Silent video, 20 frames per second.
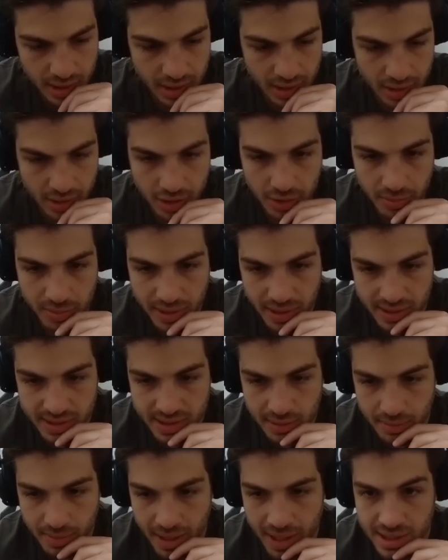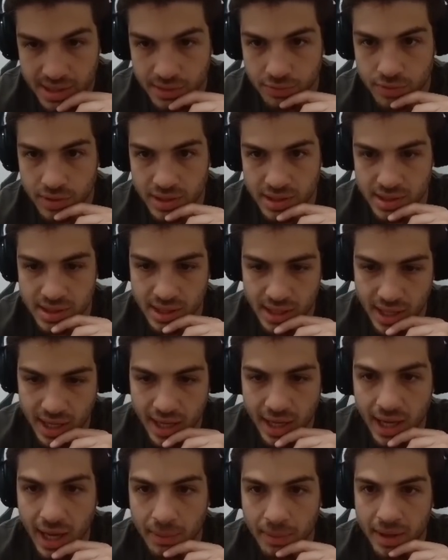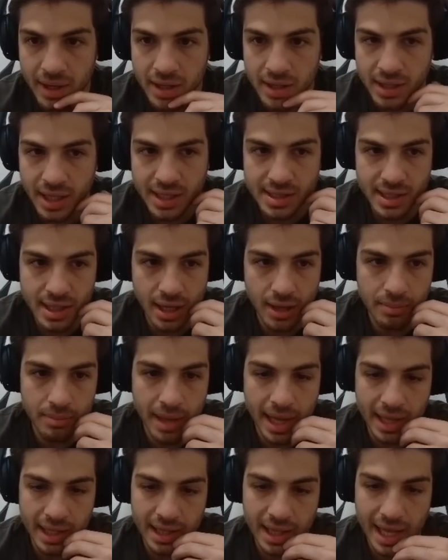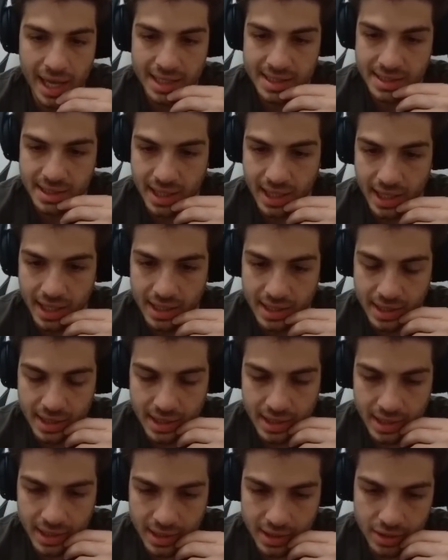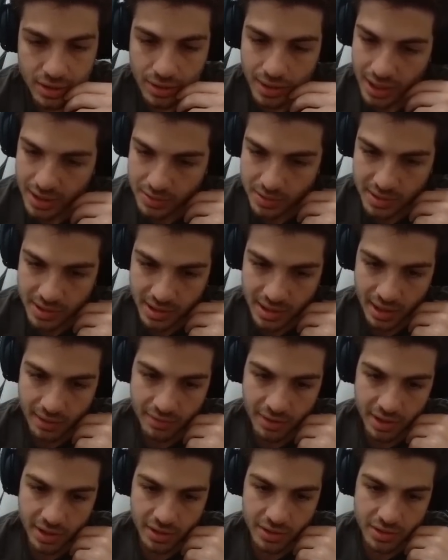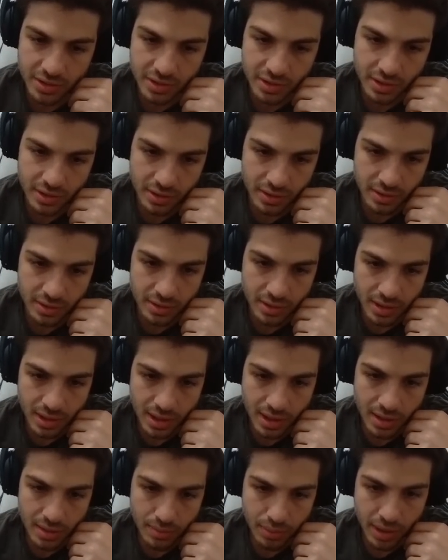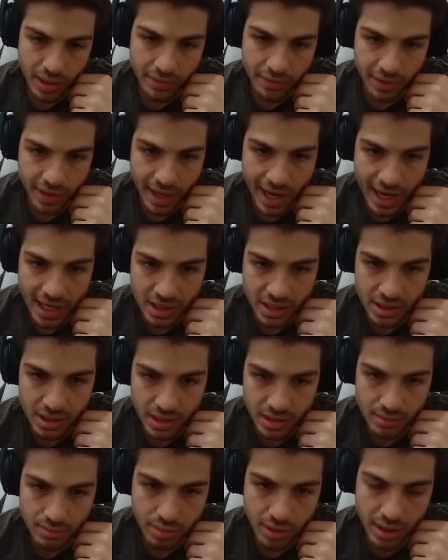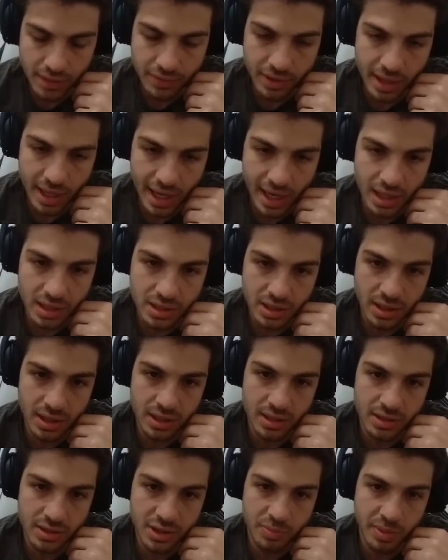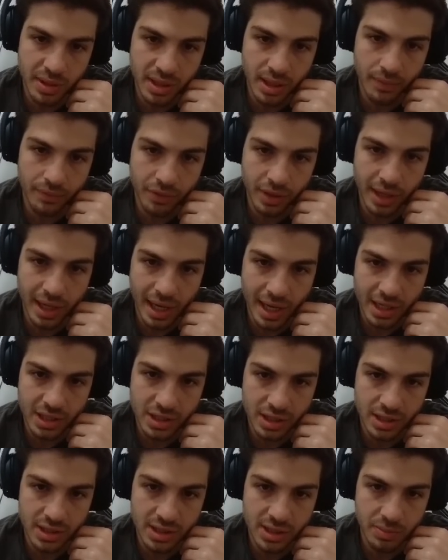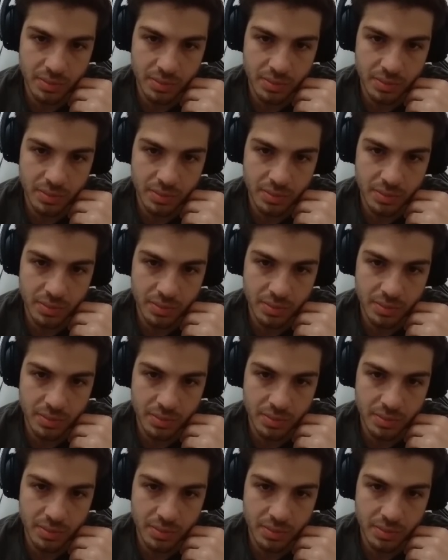Could we get some massive wins today? I made a nice comeback last night. You guys will see that video soon. Break for cash hunt. Break for cash hunt. Speed up for cash hunt.